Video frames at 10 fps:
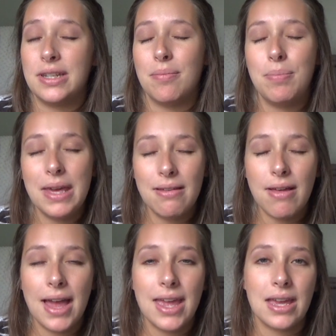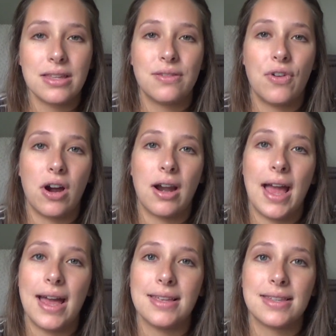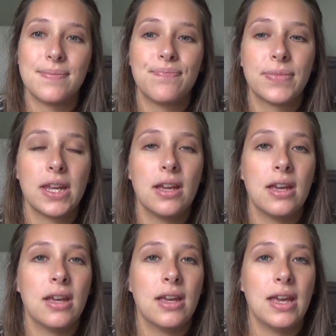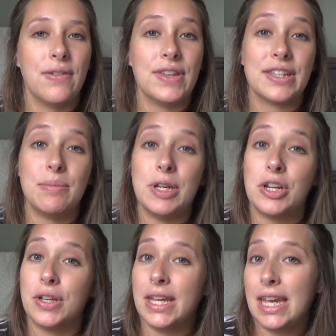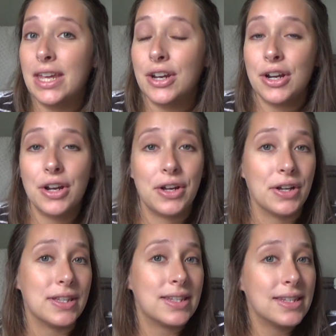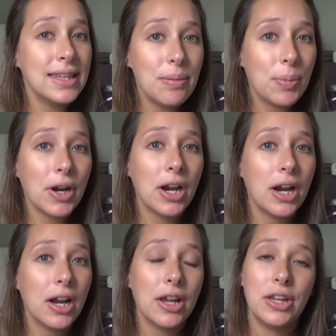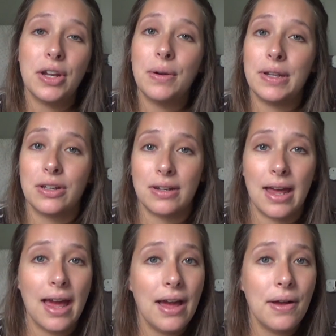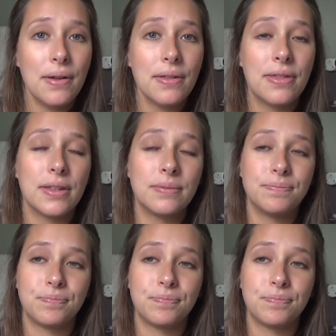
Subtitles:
to be like as far as if he's going to be a good eater, a good sleeper, in good health.